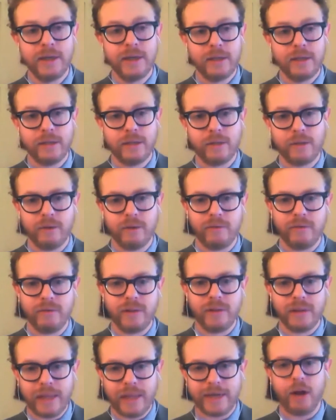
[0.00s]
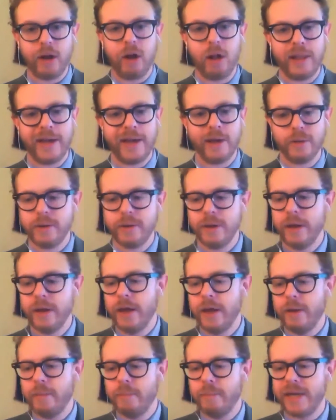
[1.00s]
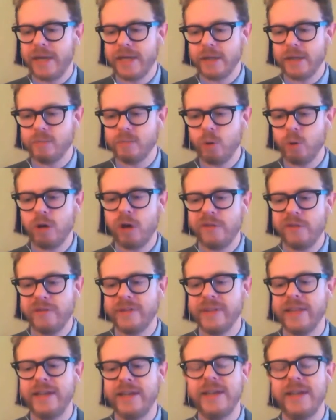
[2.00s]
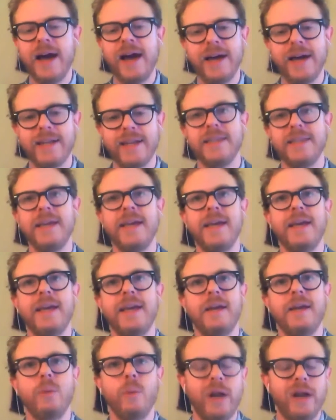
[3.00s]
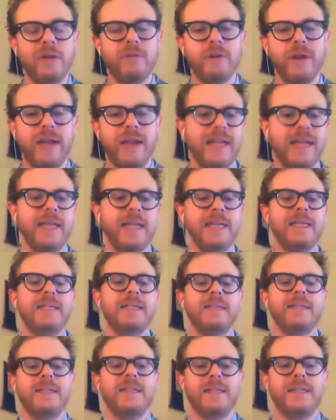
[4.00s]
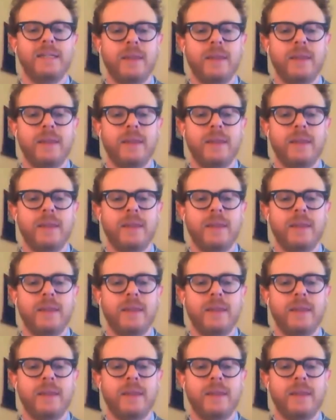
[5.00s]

just sort of let it all out because more often than not, whatever it is it's